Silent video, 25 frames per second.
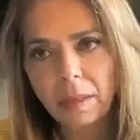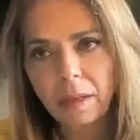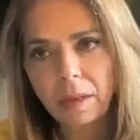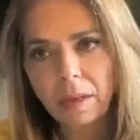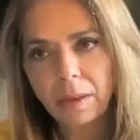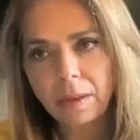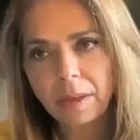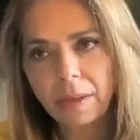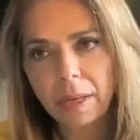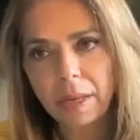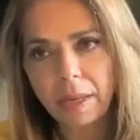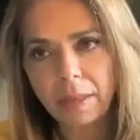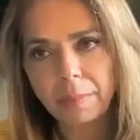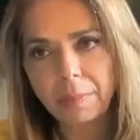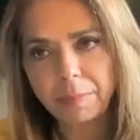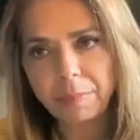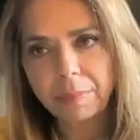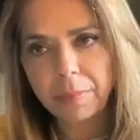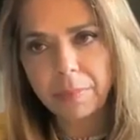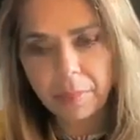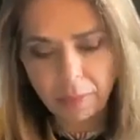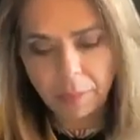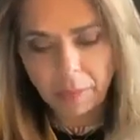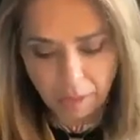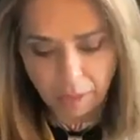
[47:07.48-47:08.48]
Okay,
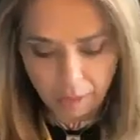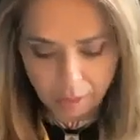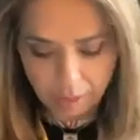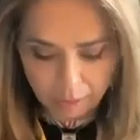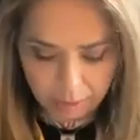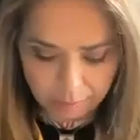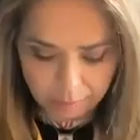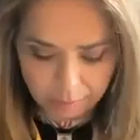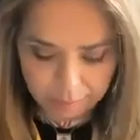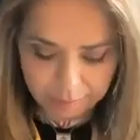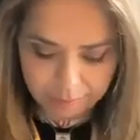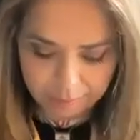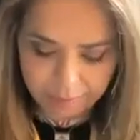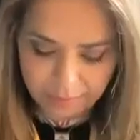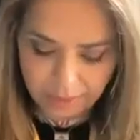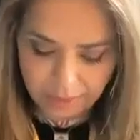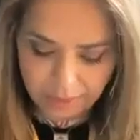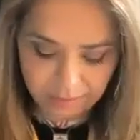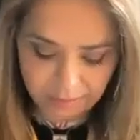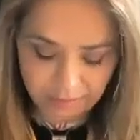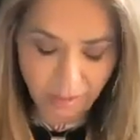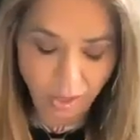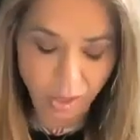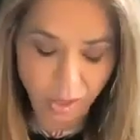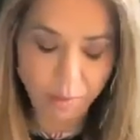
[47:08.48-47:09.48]

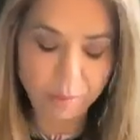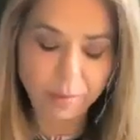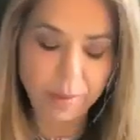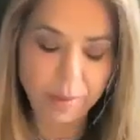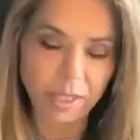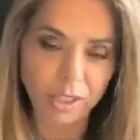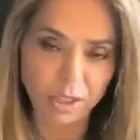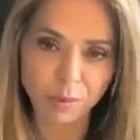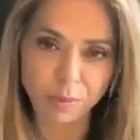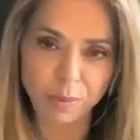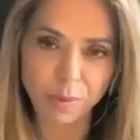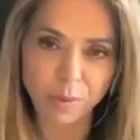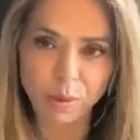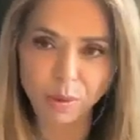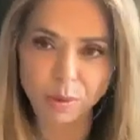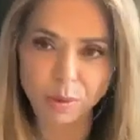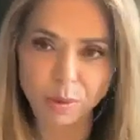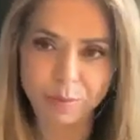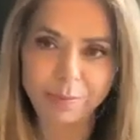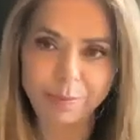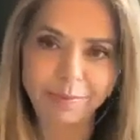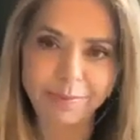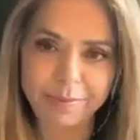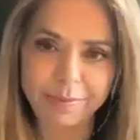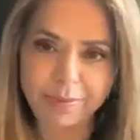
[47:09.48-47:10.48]
there's so much
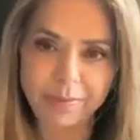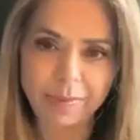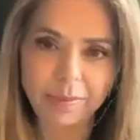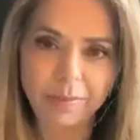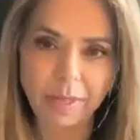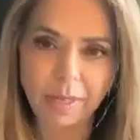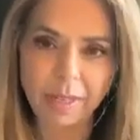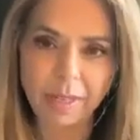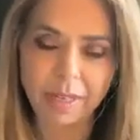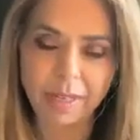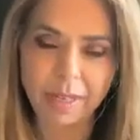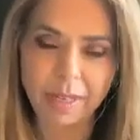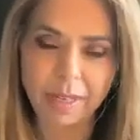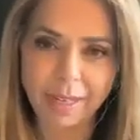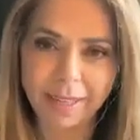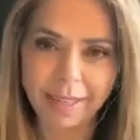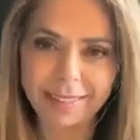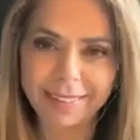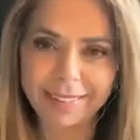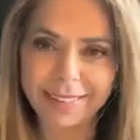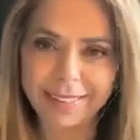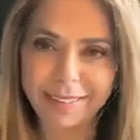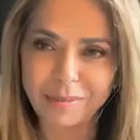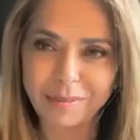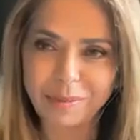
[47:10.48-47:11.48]
more I could
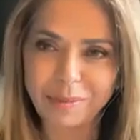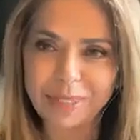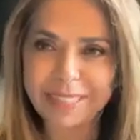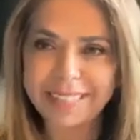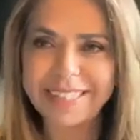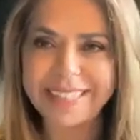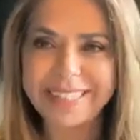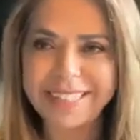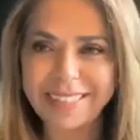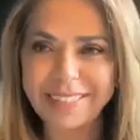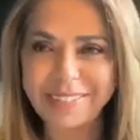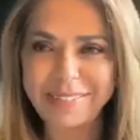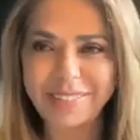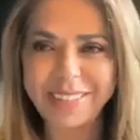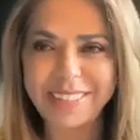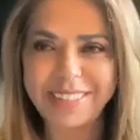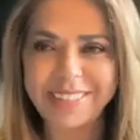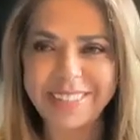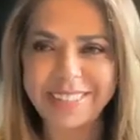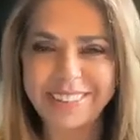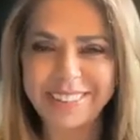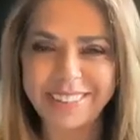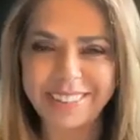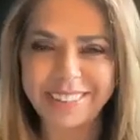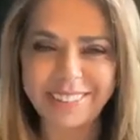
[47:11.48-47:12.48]
ask, and we could delve
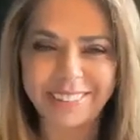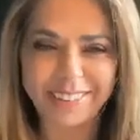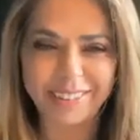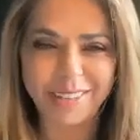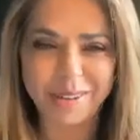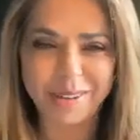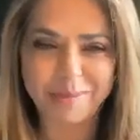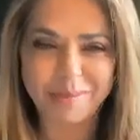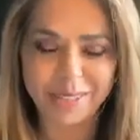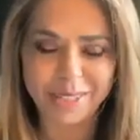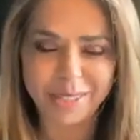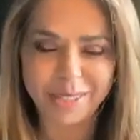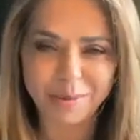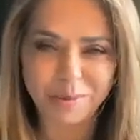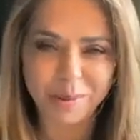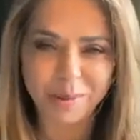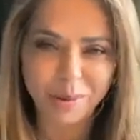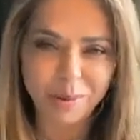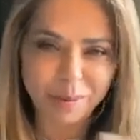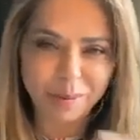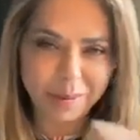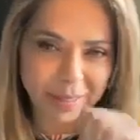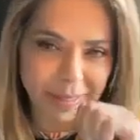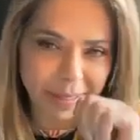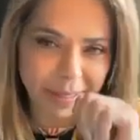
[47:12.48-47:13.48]
into this so much
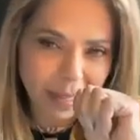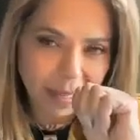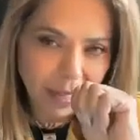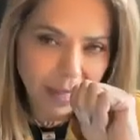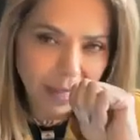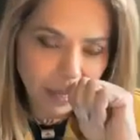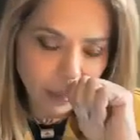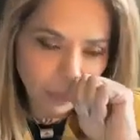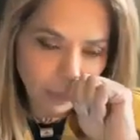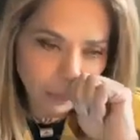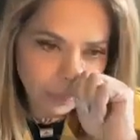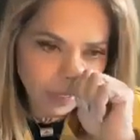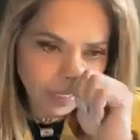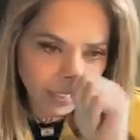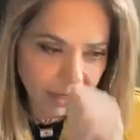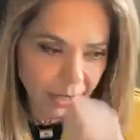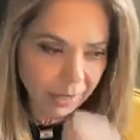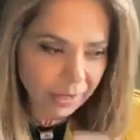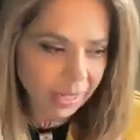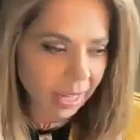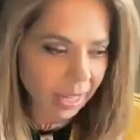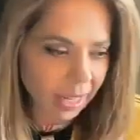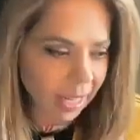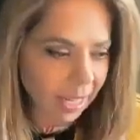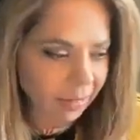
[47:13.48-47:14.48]
more, but we
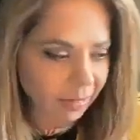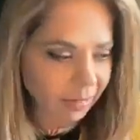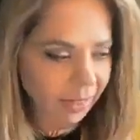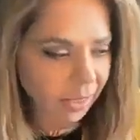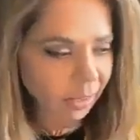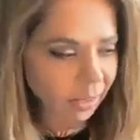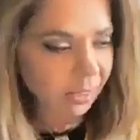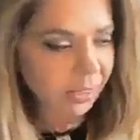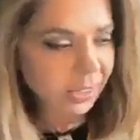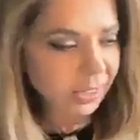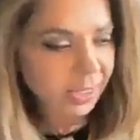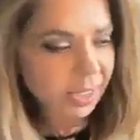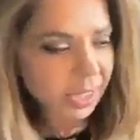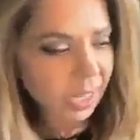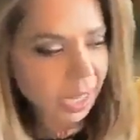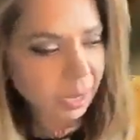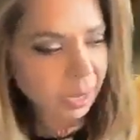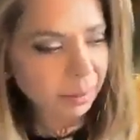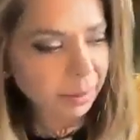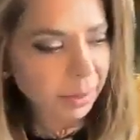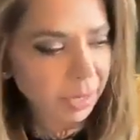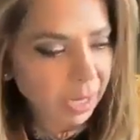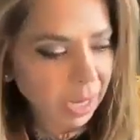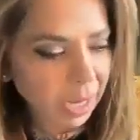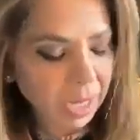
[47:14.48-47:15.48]
don't have a lot of
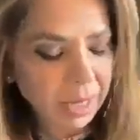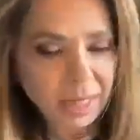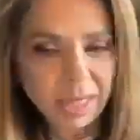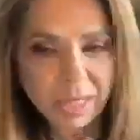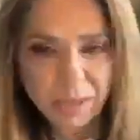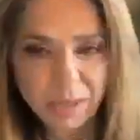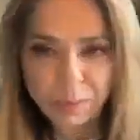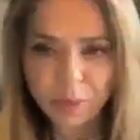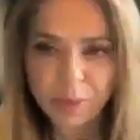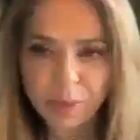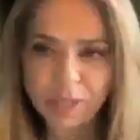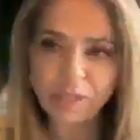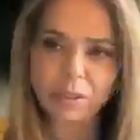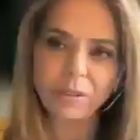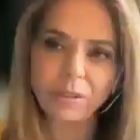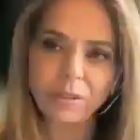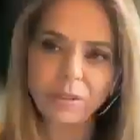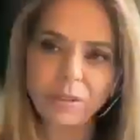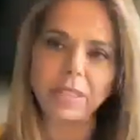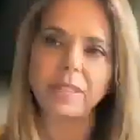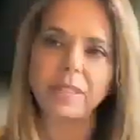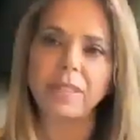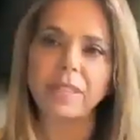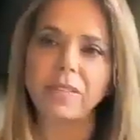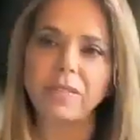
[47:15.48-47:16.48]
time. And I think we do
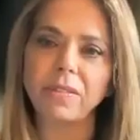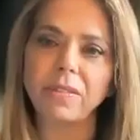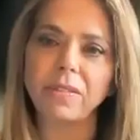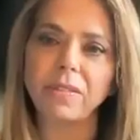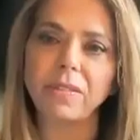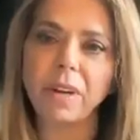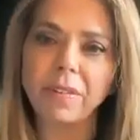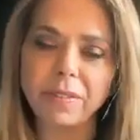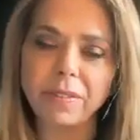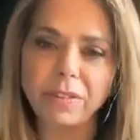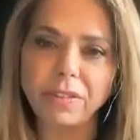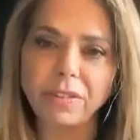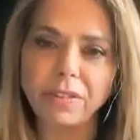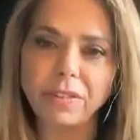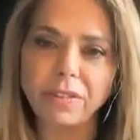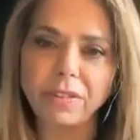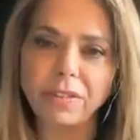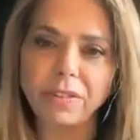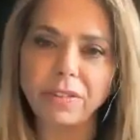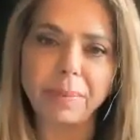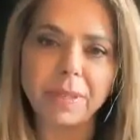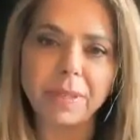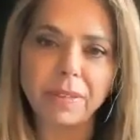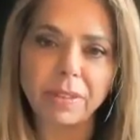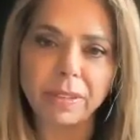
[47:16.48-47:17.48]
need to
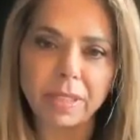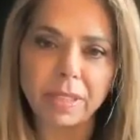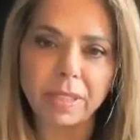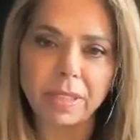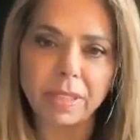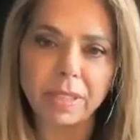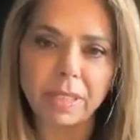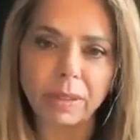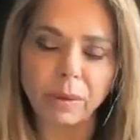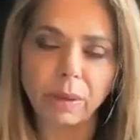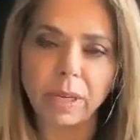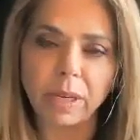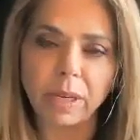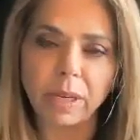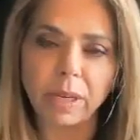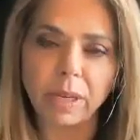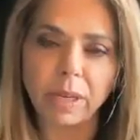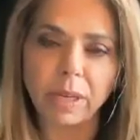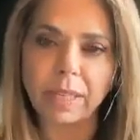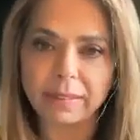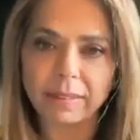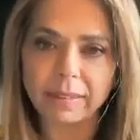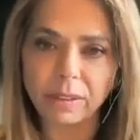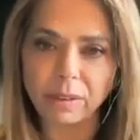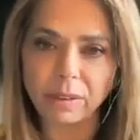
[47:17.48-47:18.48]
jump into the oil
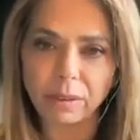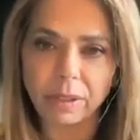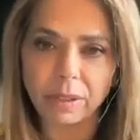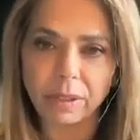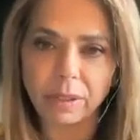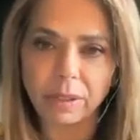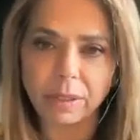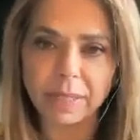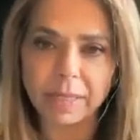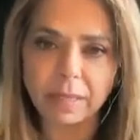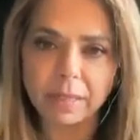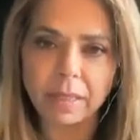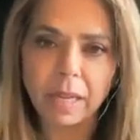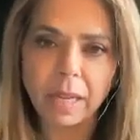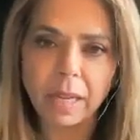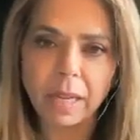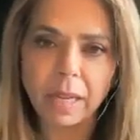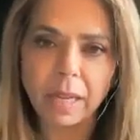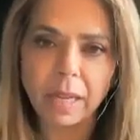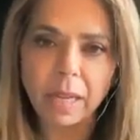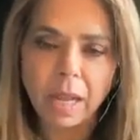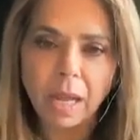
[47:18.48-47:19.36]
and gas agreement